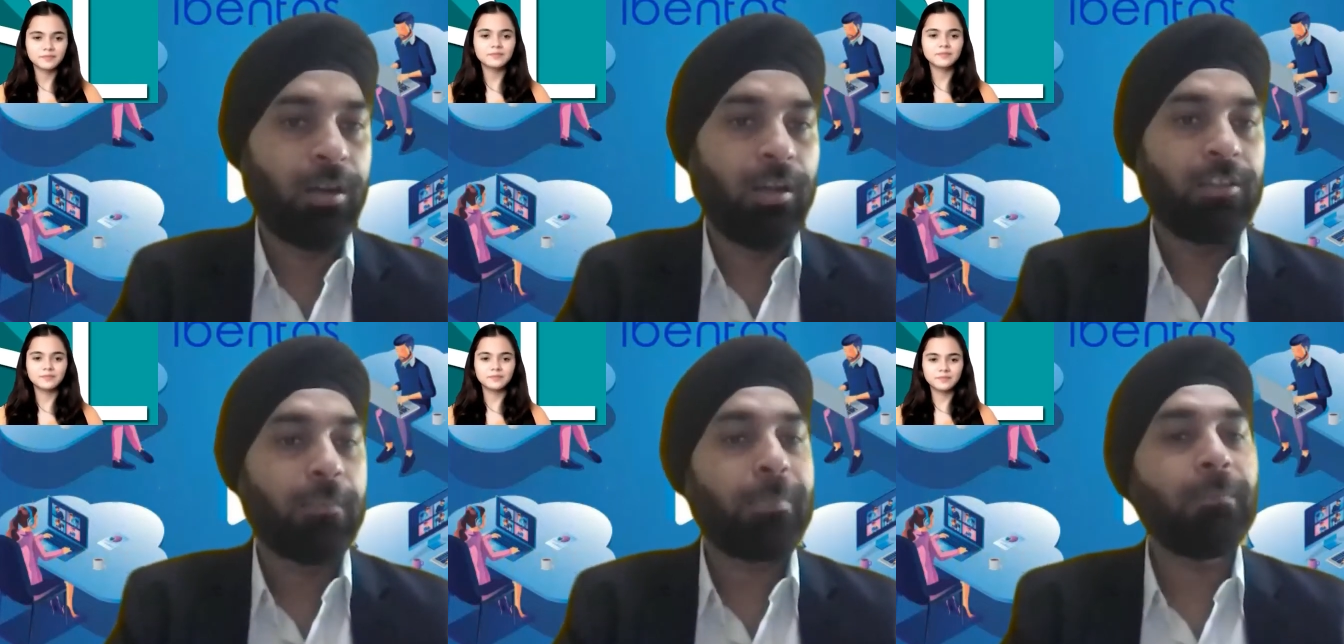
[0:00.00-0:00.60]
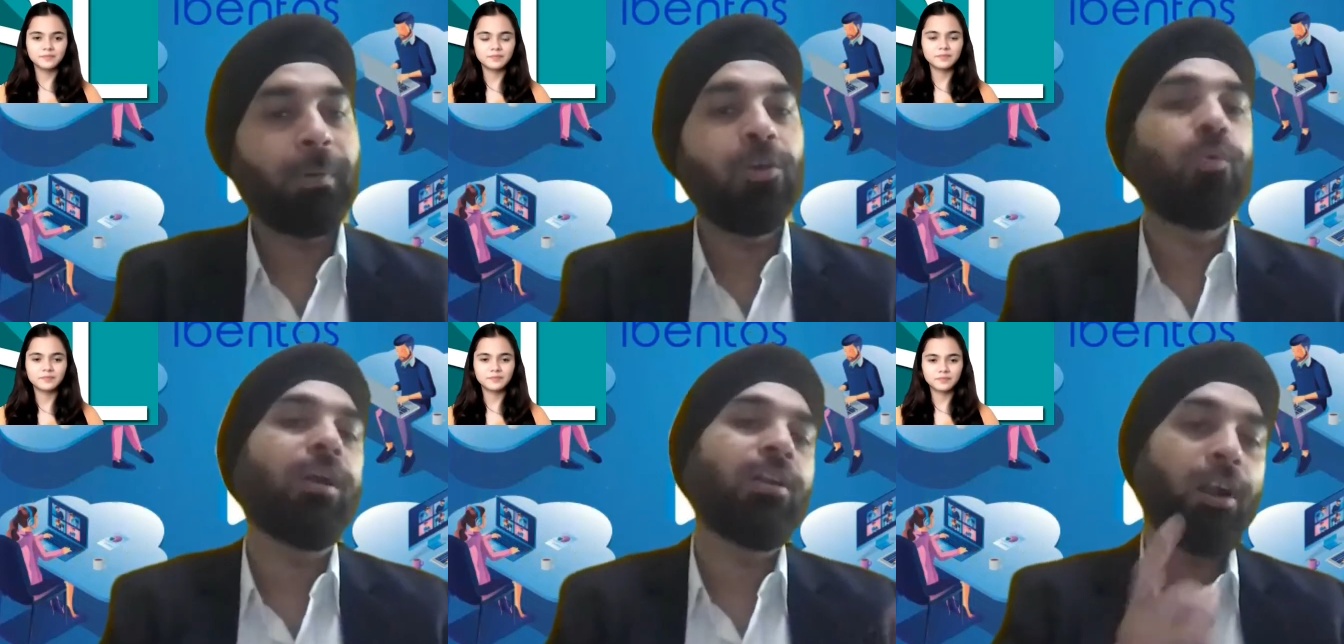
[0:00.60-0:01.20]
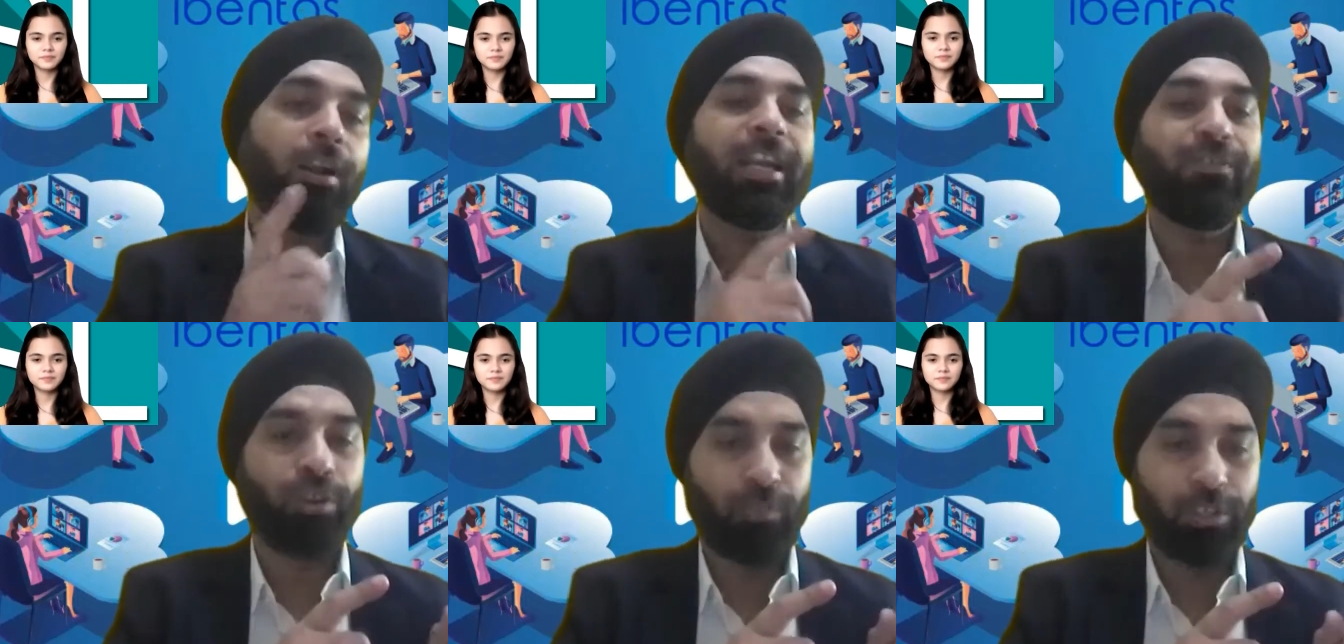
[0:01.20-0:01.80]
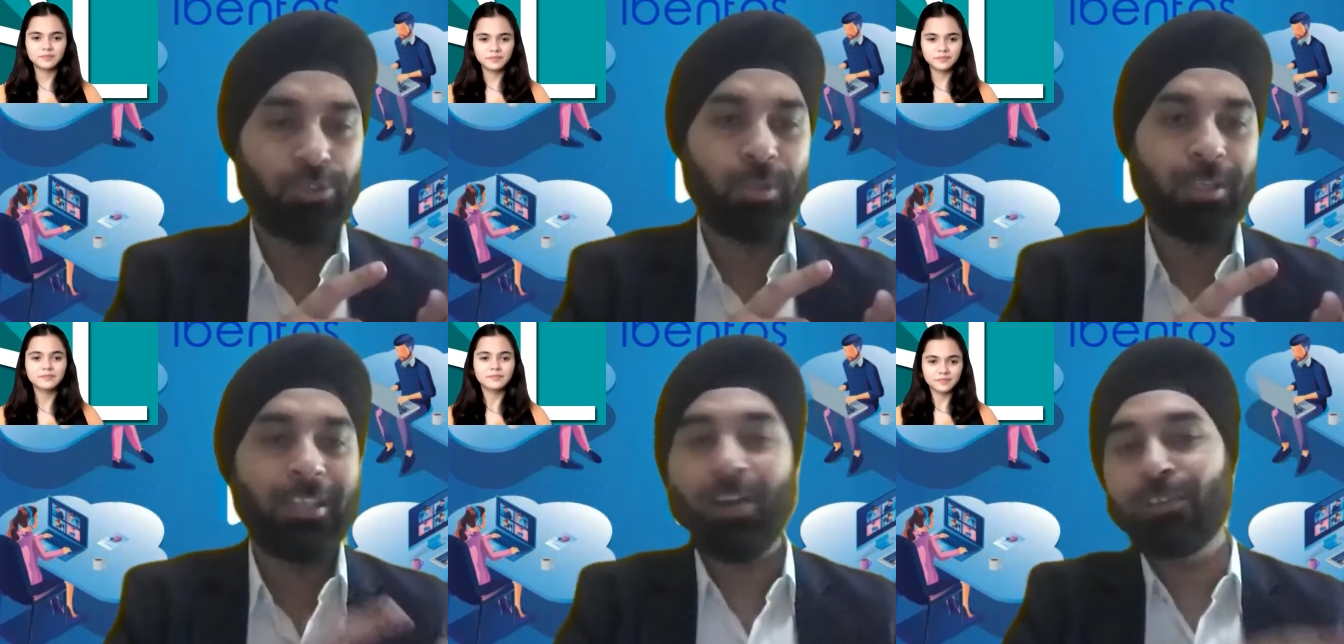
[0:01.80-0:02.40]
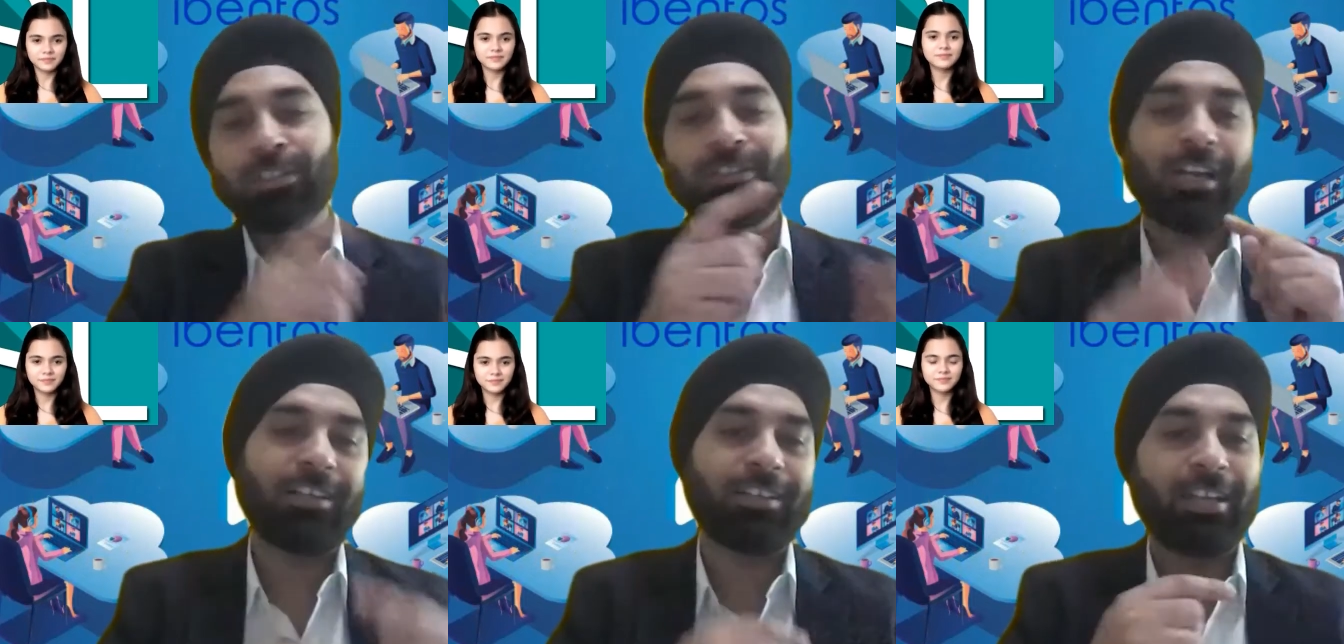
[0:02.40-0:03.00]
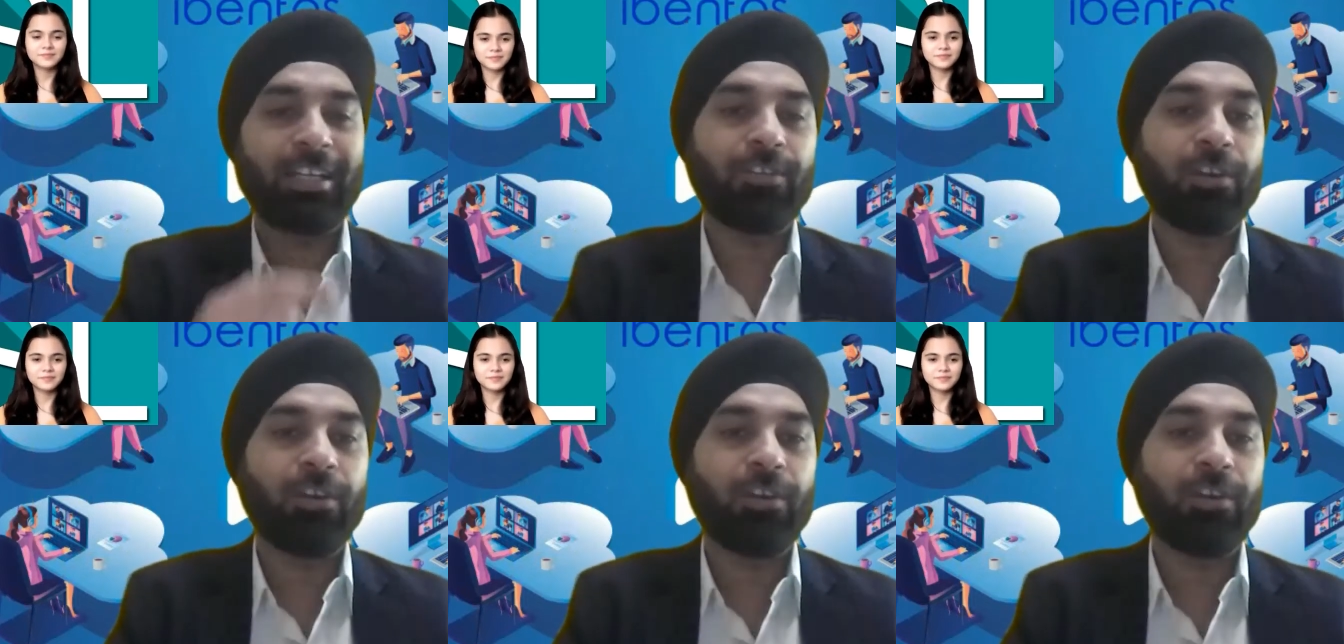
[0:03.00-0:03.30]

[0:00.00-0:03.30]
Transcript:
Speaker 1: the hmm. people who were not ready for virtual they also started connecting.